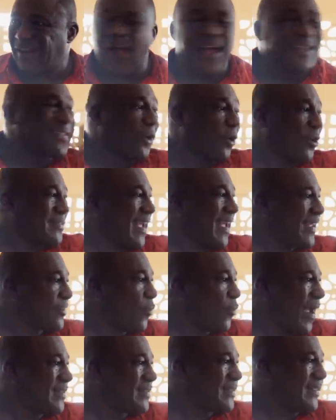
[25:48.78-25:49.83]
Isaac will say,
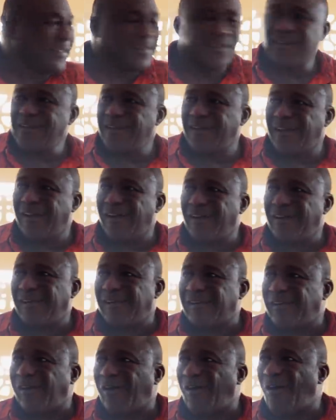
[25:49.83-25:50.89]
where is he?
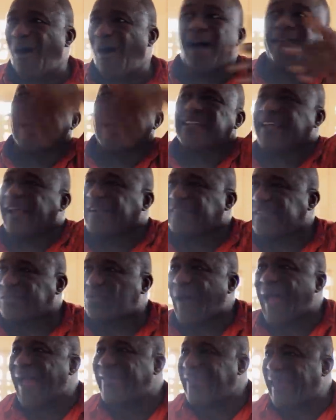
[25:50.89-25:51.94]
All the
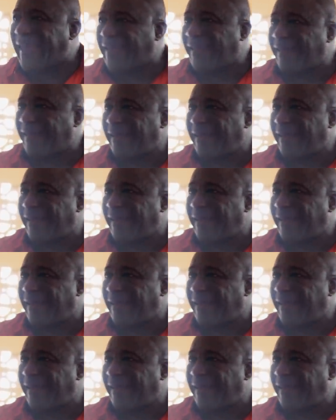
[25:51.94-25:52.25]
Ashantis, where are they?